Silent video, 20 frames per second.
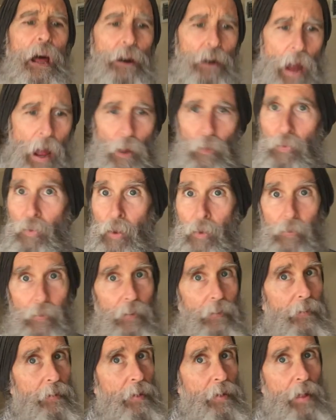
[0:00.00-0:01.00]
Now, this
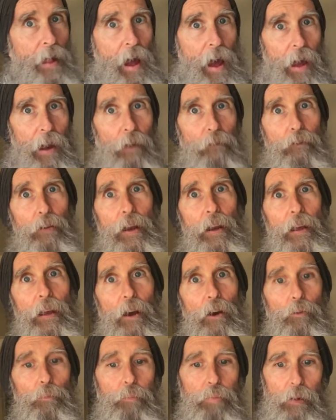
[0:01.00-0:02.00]
is not a
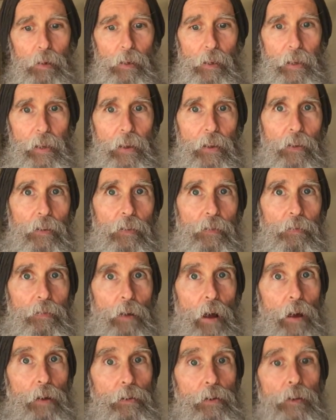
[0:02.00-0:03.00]
video, please
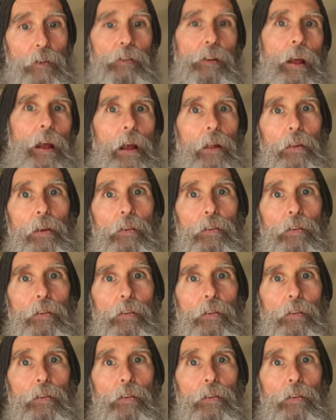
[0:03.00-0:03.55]
understand,